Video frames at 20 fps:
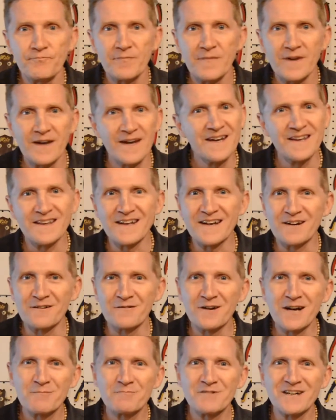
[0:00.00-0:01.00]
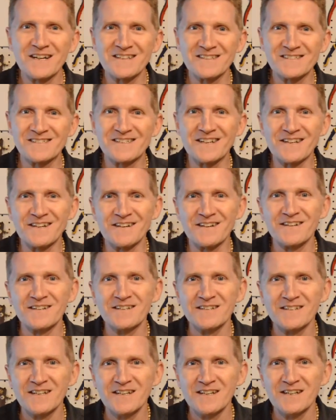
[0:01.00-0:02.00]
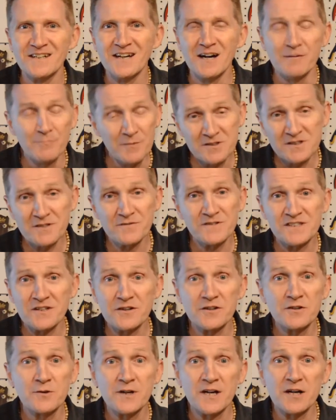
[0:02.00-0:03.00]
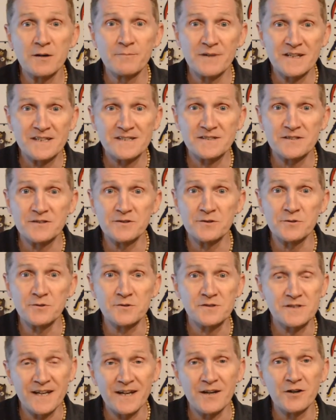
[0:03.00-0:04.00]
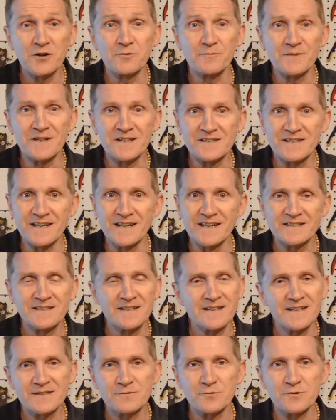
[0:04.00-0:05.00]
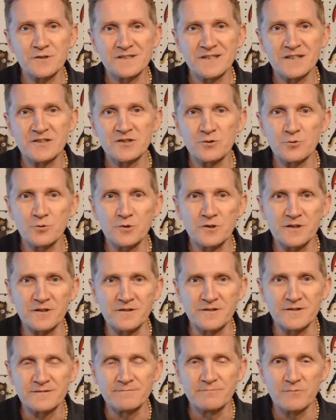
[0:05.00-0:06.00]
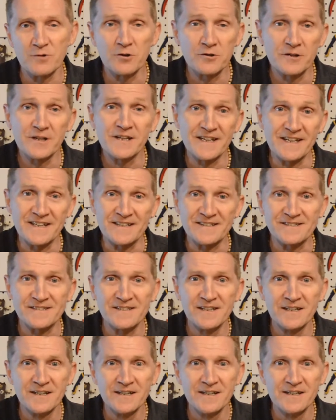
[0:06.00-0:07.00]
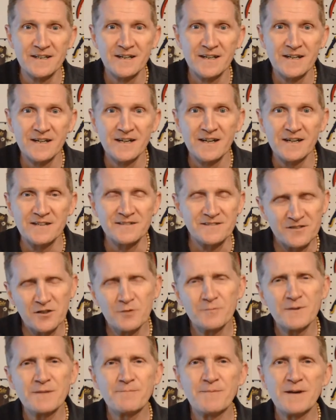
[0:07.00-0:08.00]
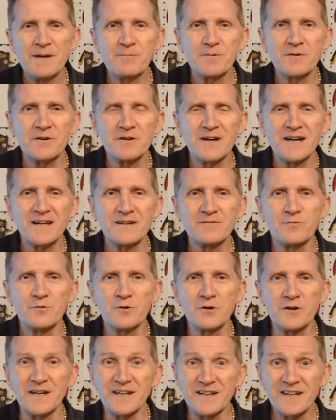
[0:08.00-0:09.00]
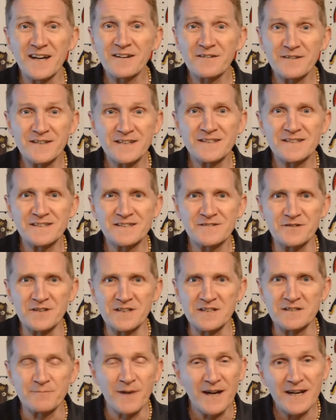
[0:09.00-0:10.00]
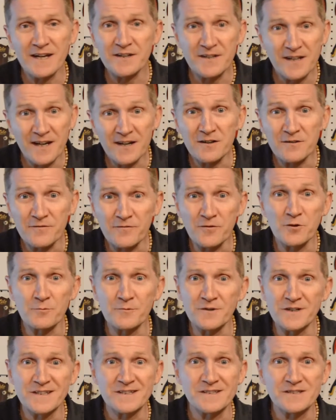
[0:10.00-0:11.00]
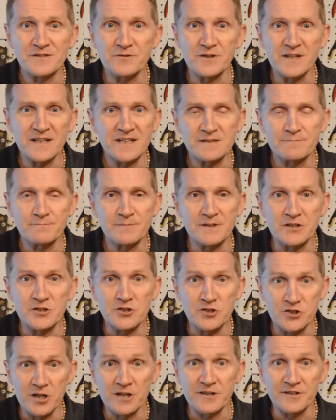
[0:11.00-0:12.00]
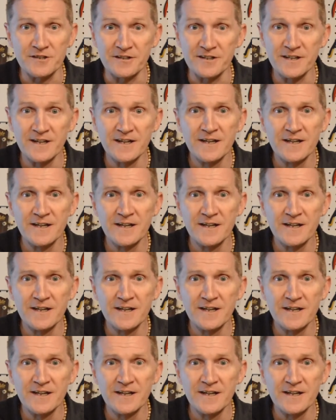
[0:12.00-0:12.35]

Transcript: Hey there, Rob Reynolds here. Most of us are doing our best to stay home these days, unless we're essential workers or idiots. So many people are out of work, entire industries. My entire former industry has been shuttered.